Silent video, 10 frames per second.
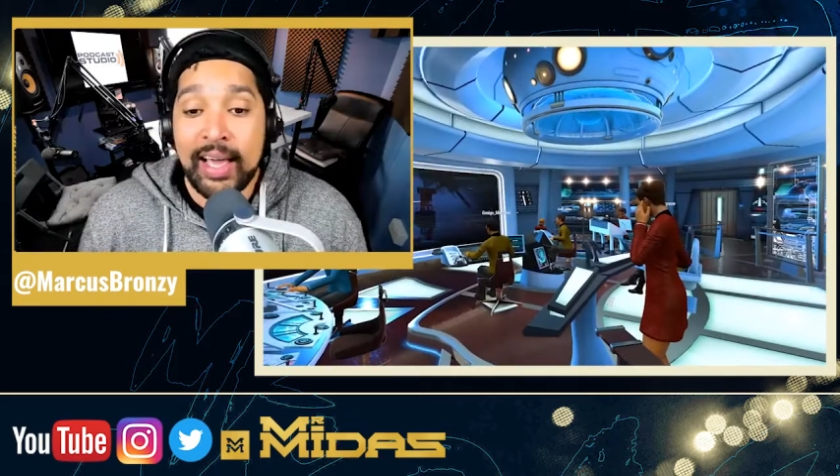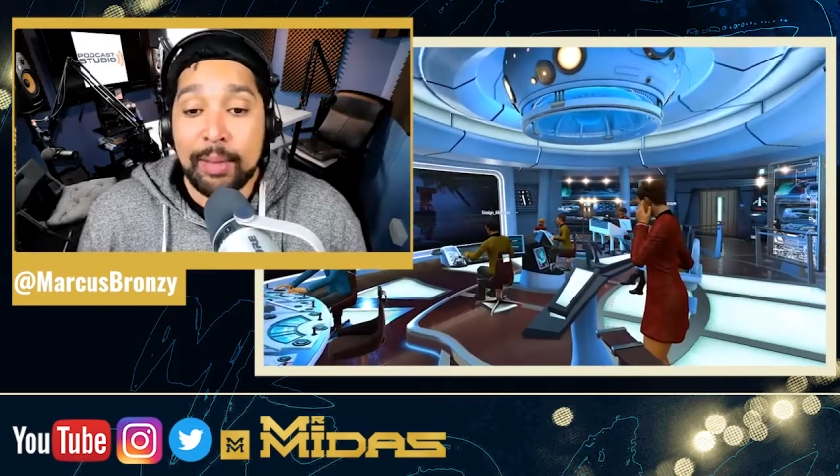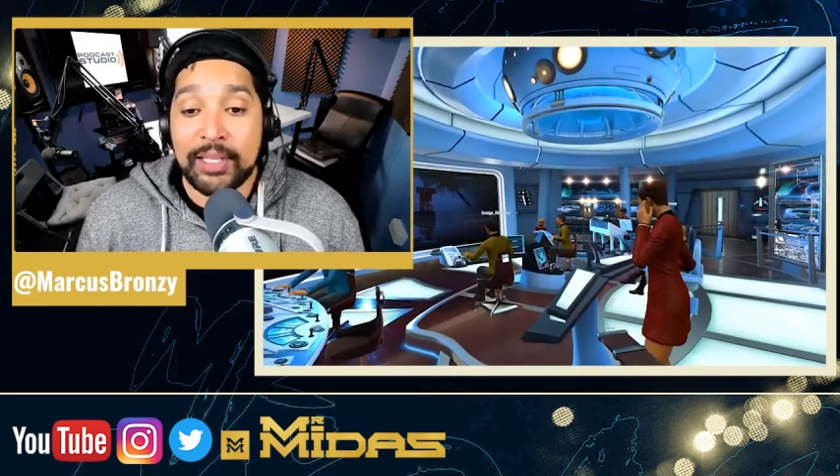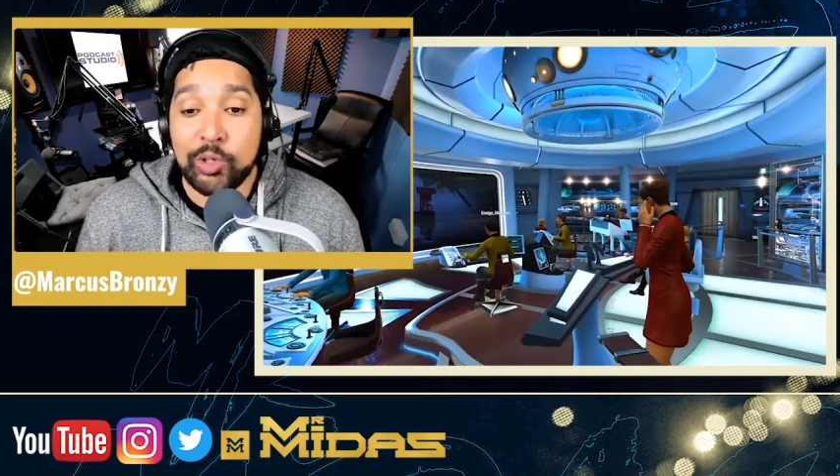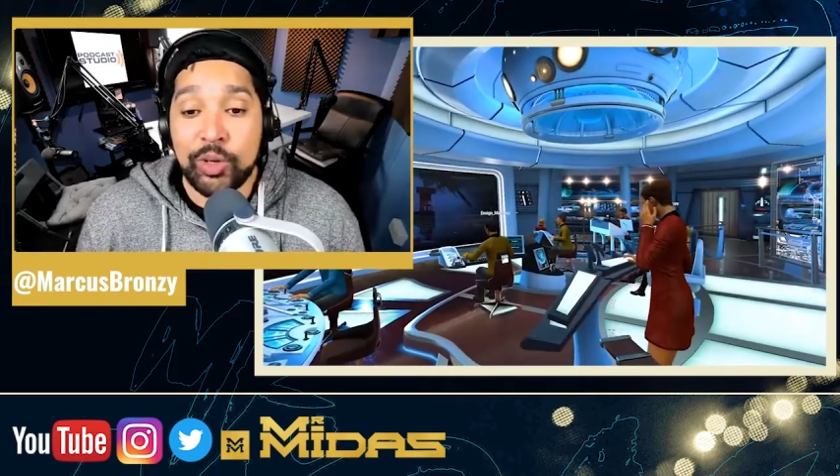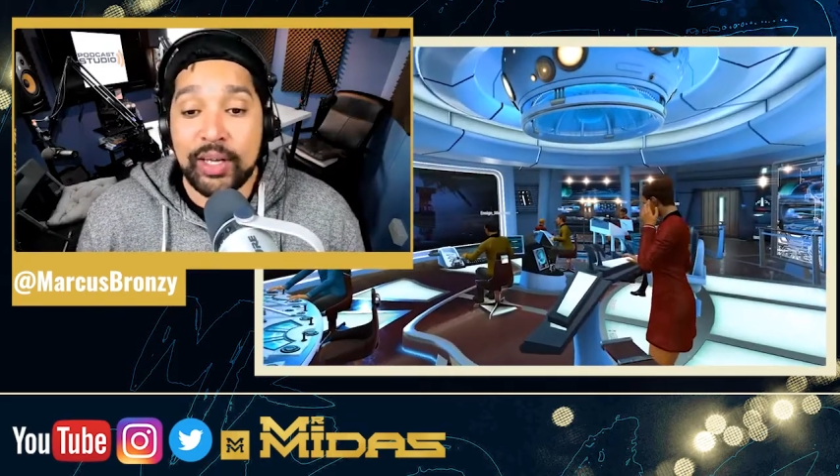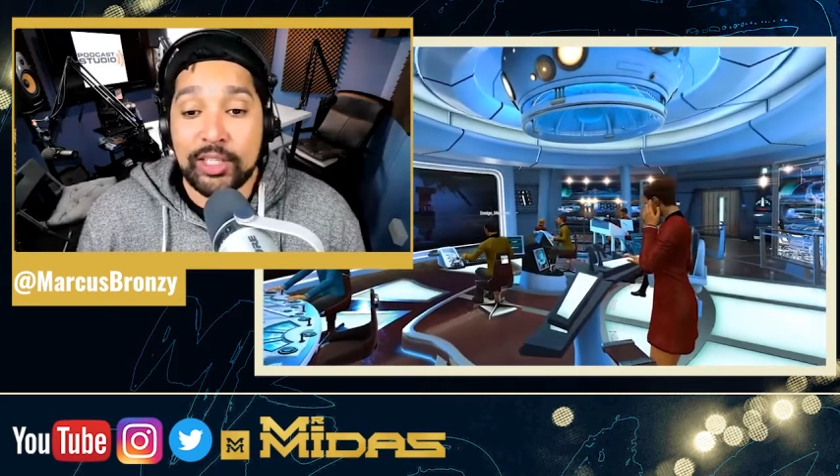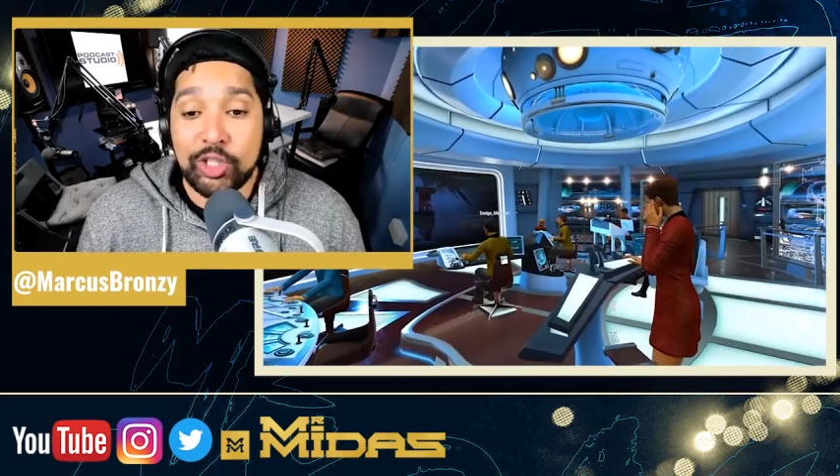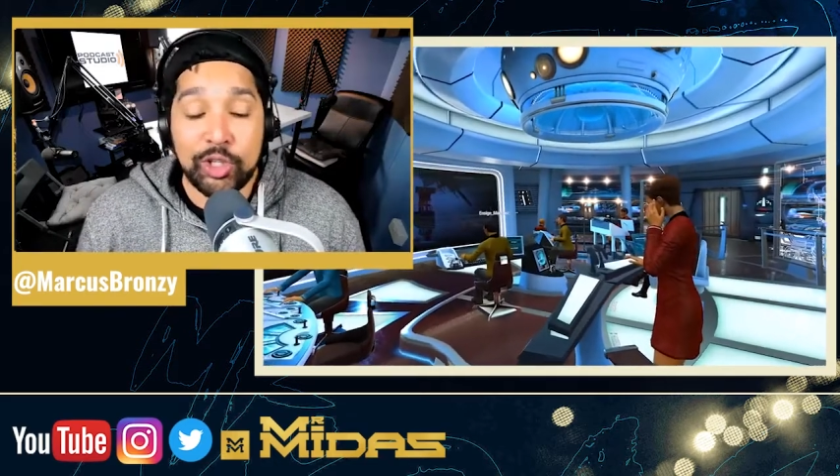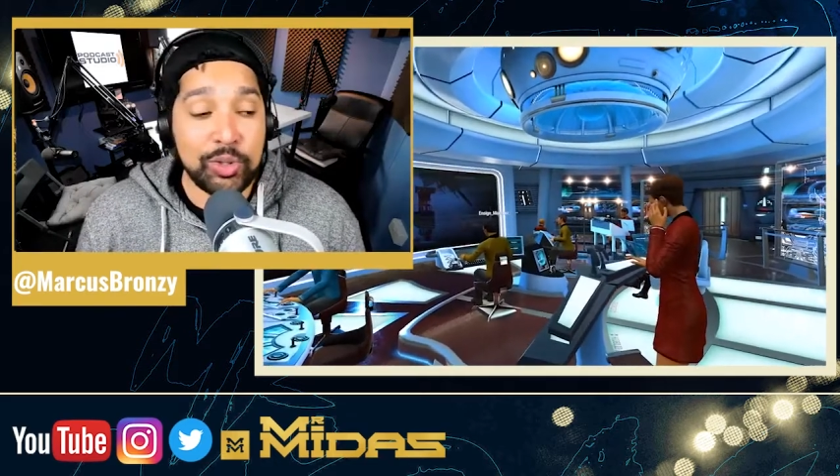be talking
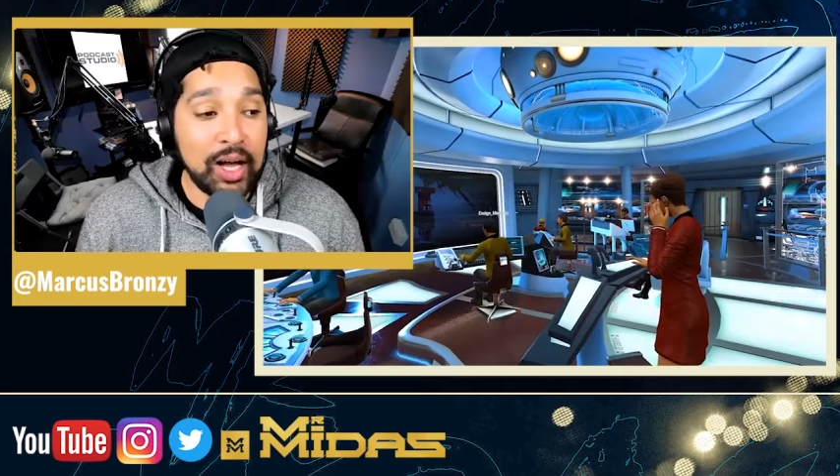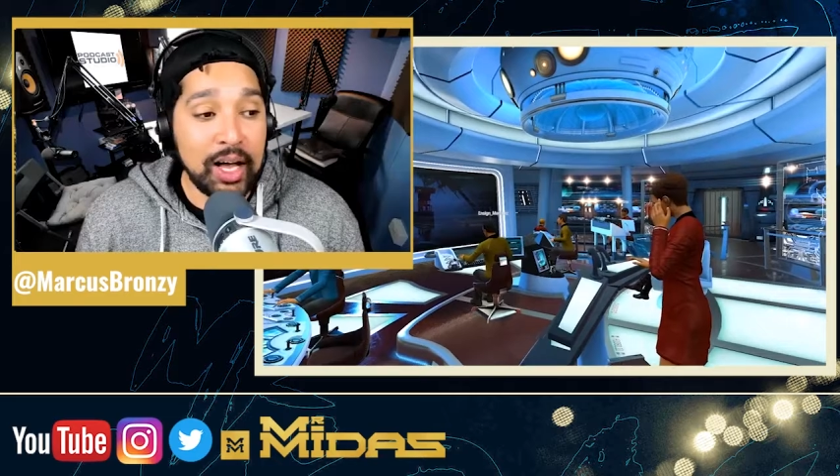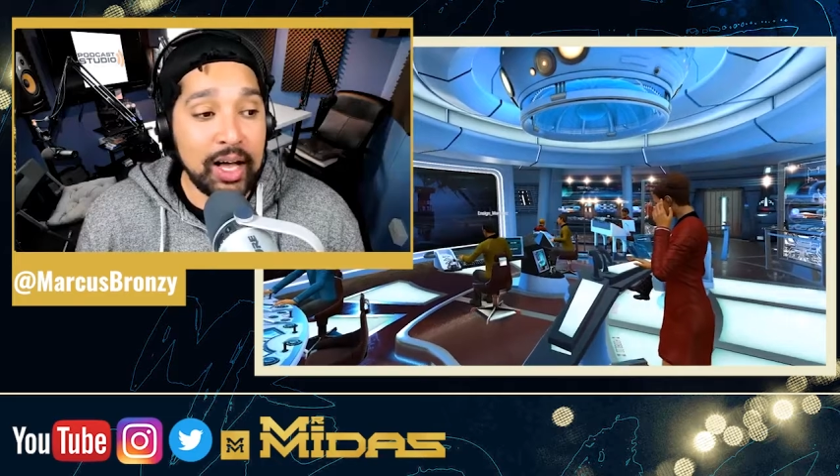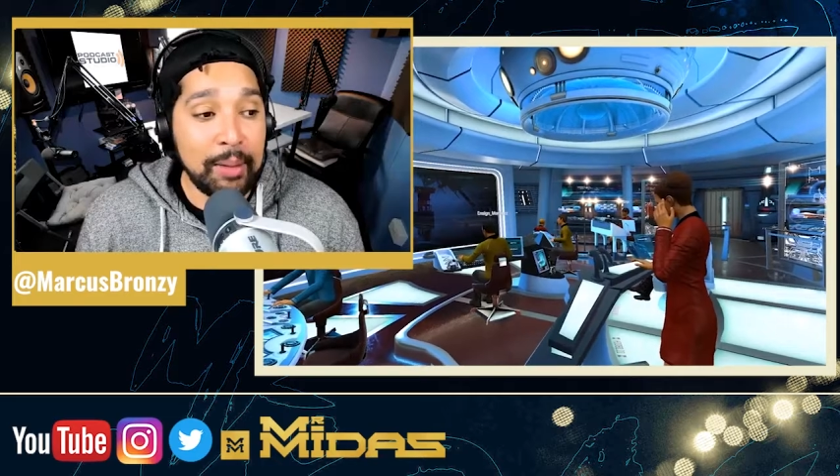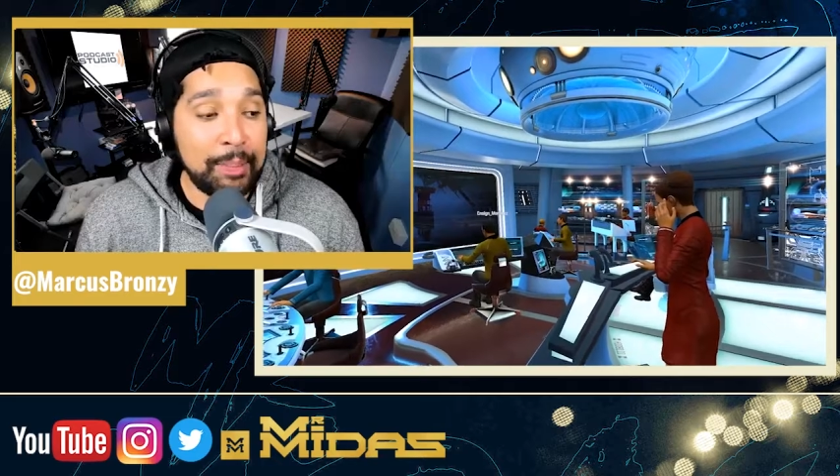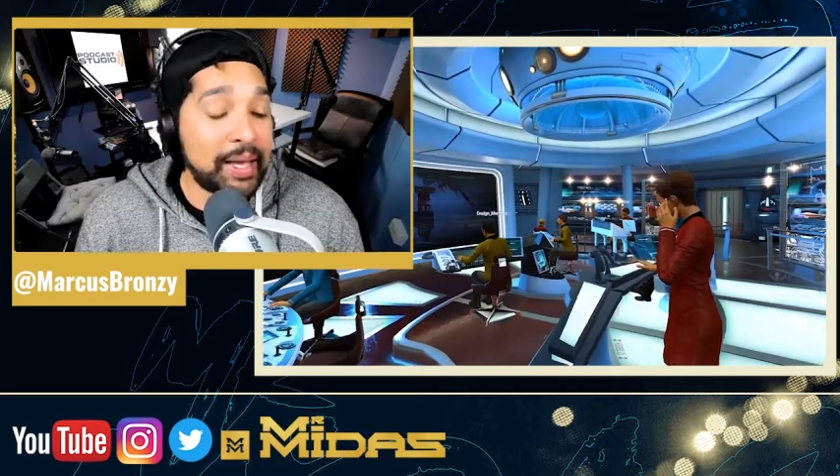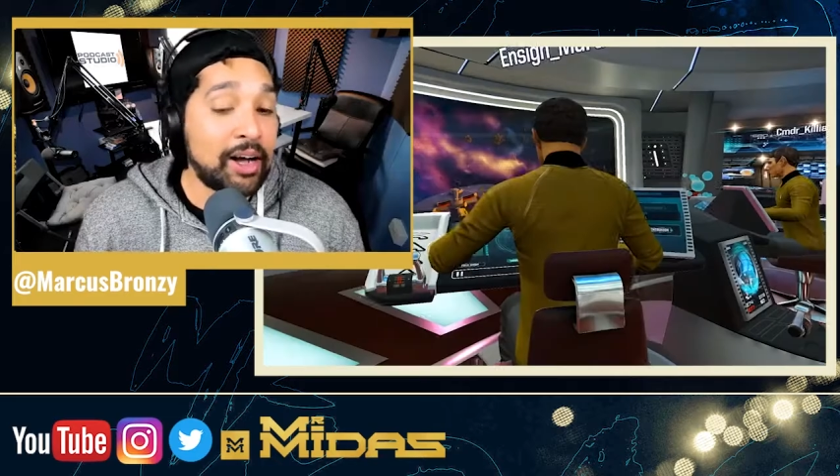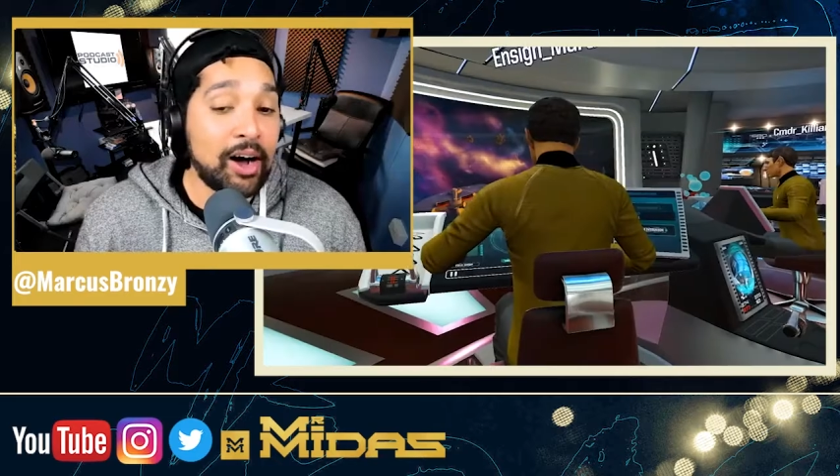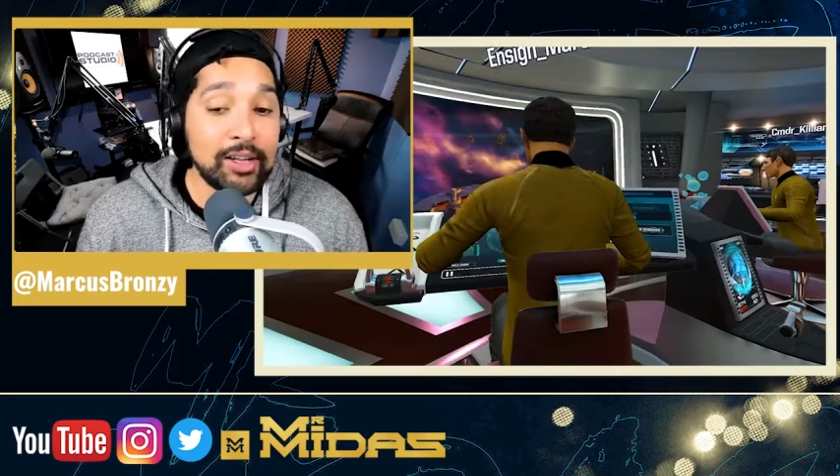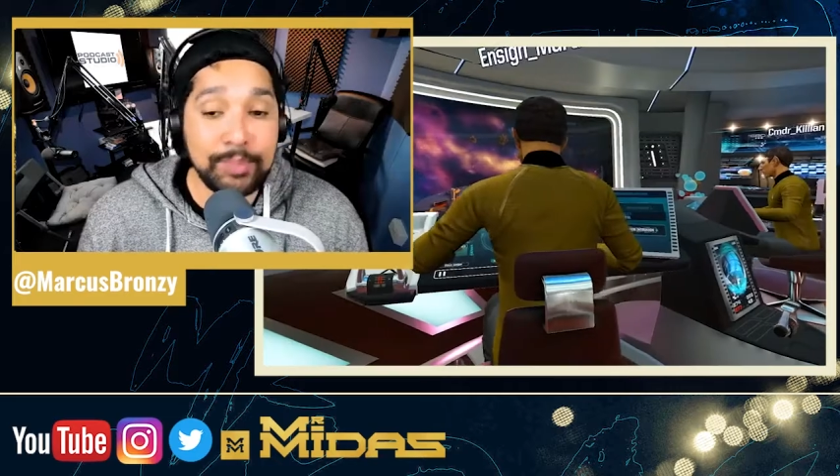to Picard,